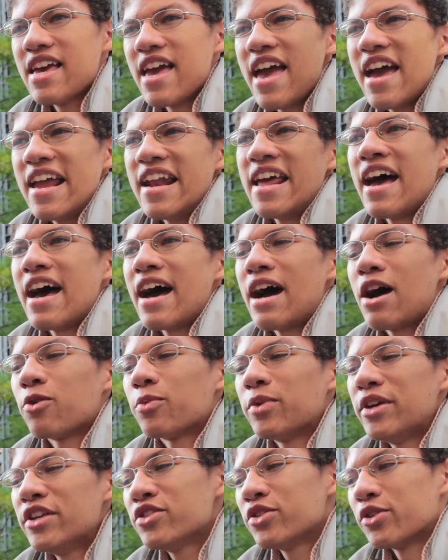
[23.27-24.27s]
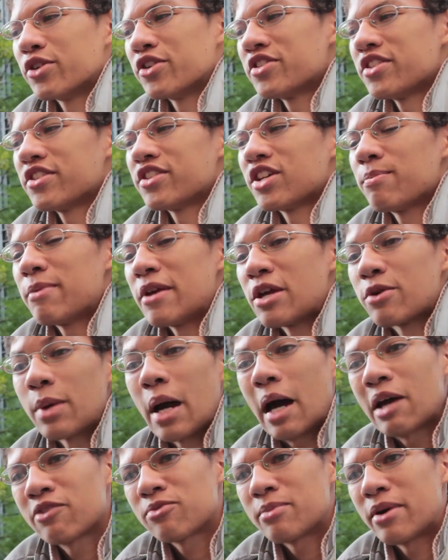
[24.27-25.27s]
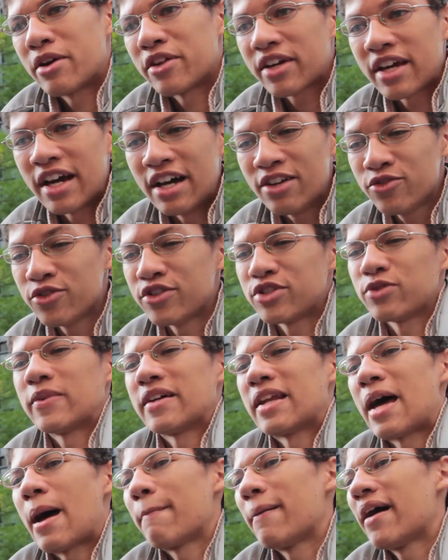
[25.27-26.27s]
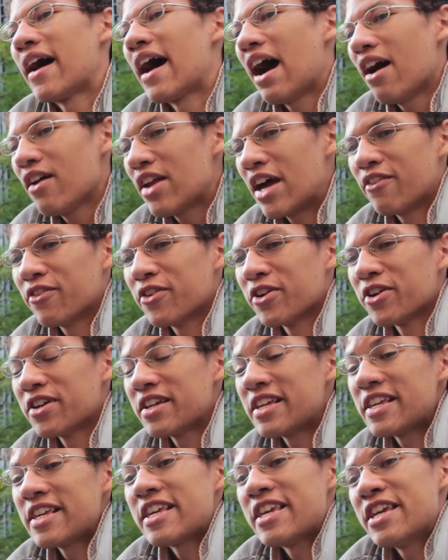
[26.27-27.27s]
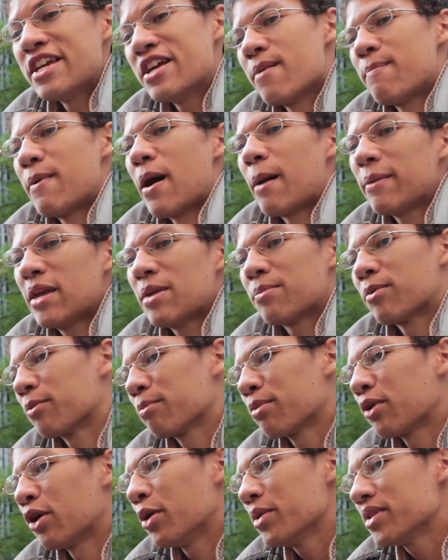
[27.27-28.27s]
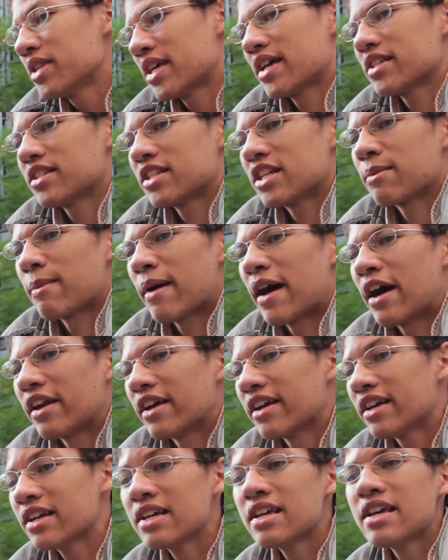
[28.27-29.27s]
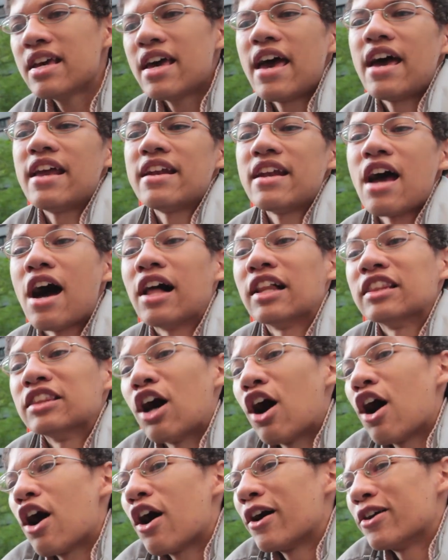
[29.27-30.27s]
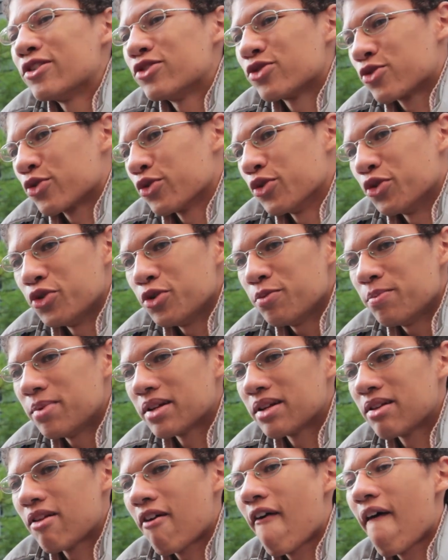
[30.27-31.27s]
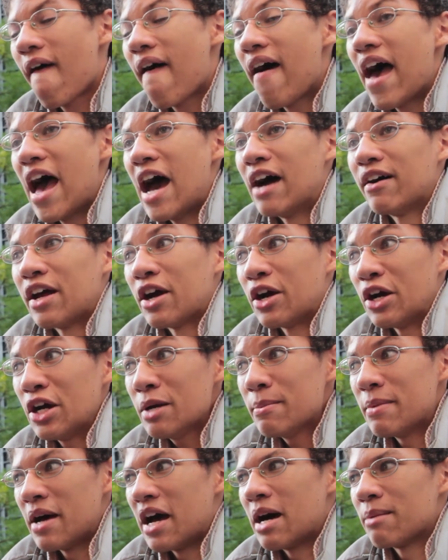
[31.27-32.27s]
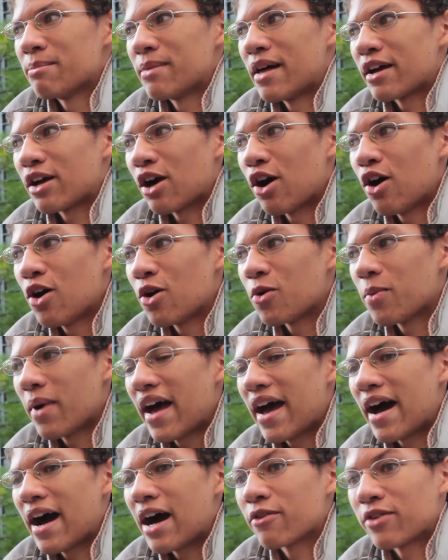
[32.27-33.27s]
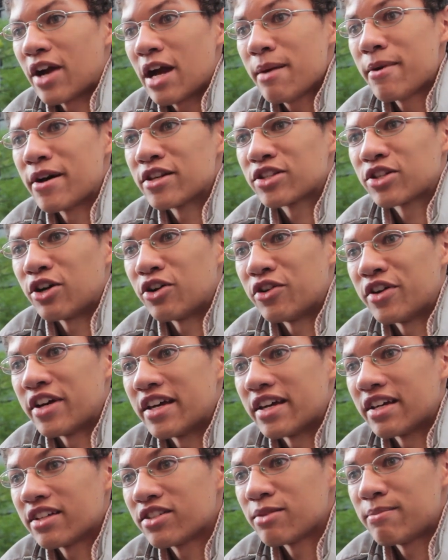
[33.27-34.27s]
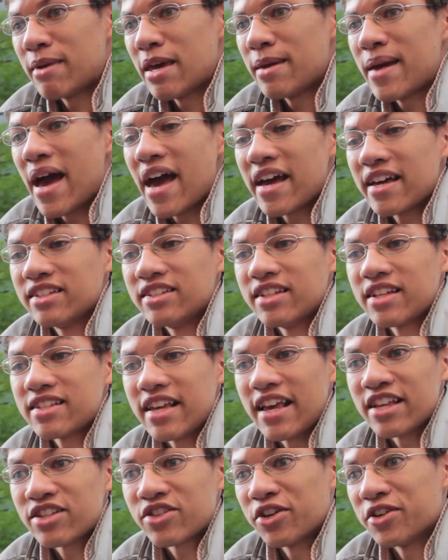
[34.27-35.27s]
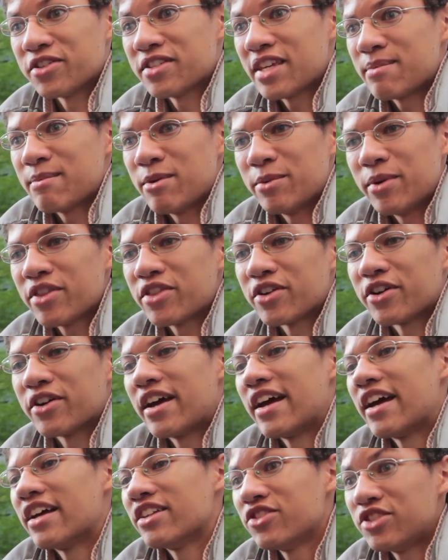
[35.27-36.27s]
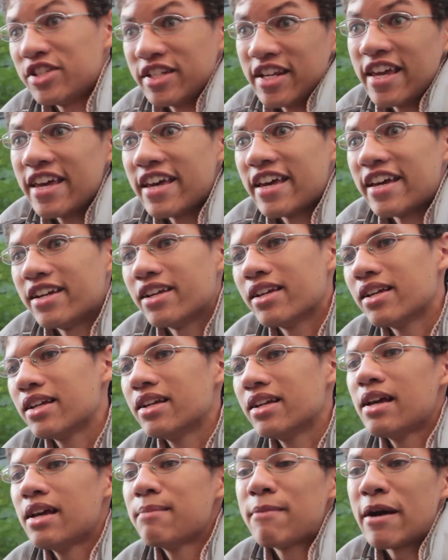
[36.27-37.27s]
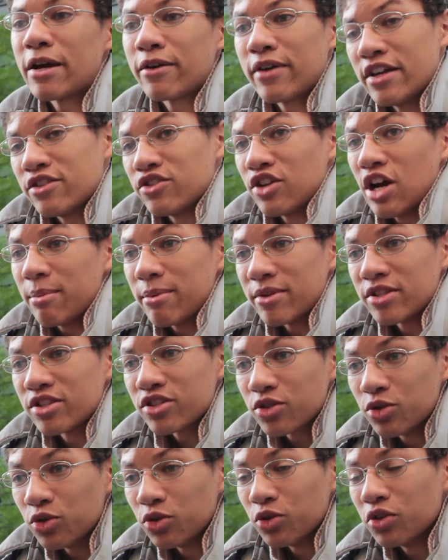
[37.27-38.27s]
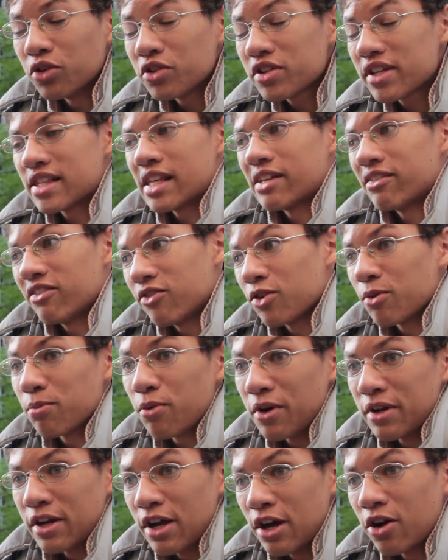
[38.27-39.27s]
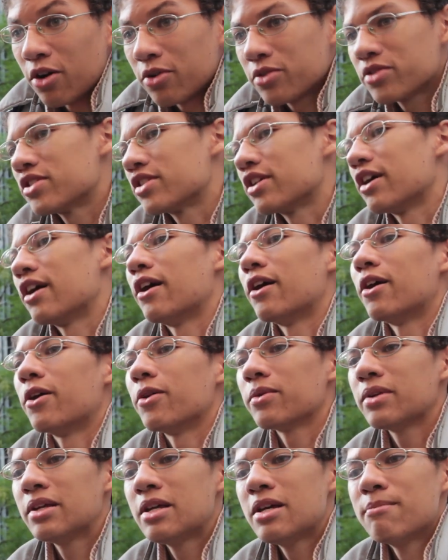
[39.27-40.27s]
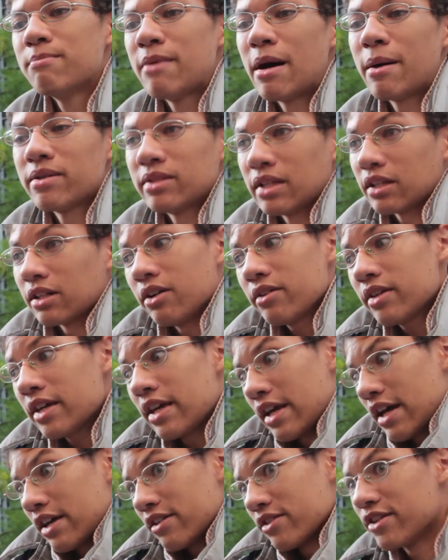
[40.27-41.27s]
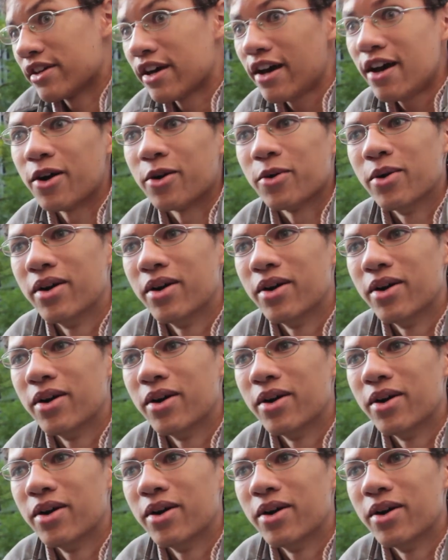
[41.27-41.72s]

and how resources are being robbed from other countries and whatnot, but I don't ever hear about people protesting about it and a large group. And when I heard about it, I'm like, oh wow, grandma's going, so maybe I can just ask her to take me with her, and she did. My grade dropped in school because I have a 4.0, so I was like, okay, yeah, you can go.